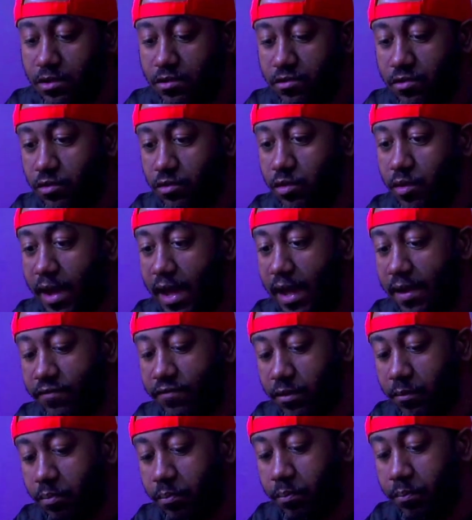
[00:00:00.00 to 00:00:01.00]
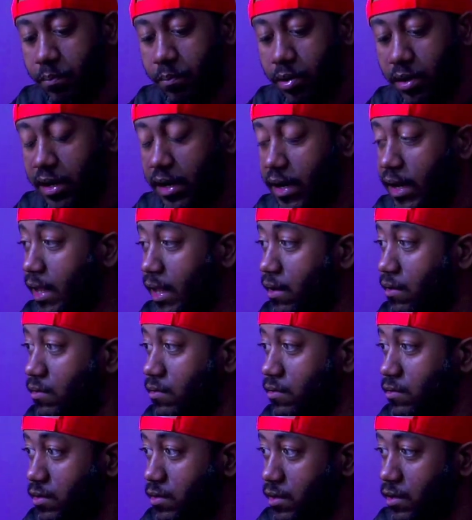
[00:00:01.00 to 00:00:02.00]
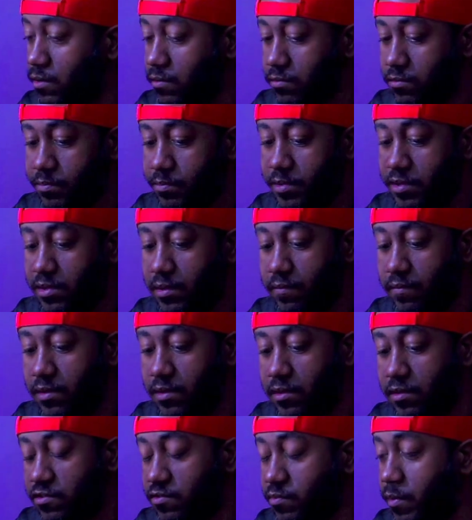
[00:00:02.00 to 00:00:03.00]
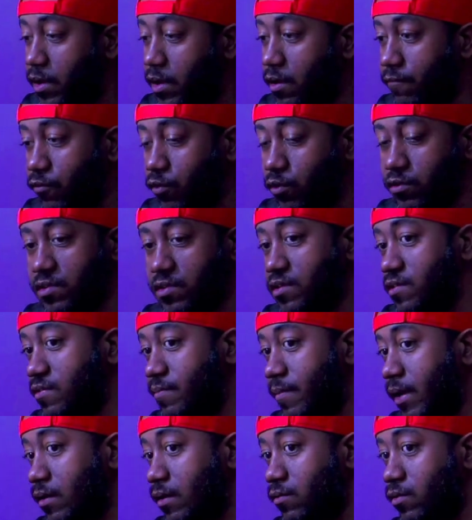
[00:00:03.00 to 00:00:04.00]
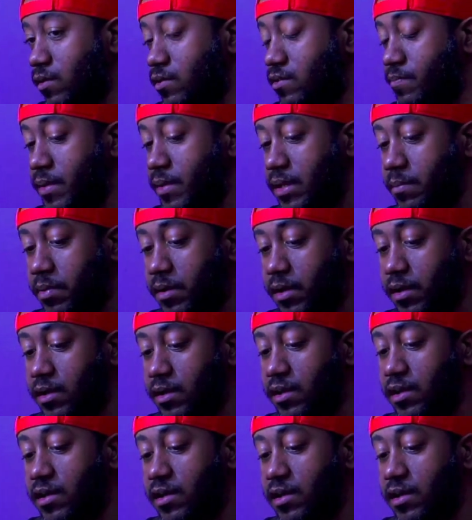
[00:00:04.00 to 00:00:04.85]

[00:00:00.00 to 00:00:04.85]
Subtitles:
So you have to put it in, you know, specifically this way, of course, because it's micro USB, but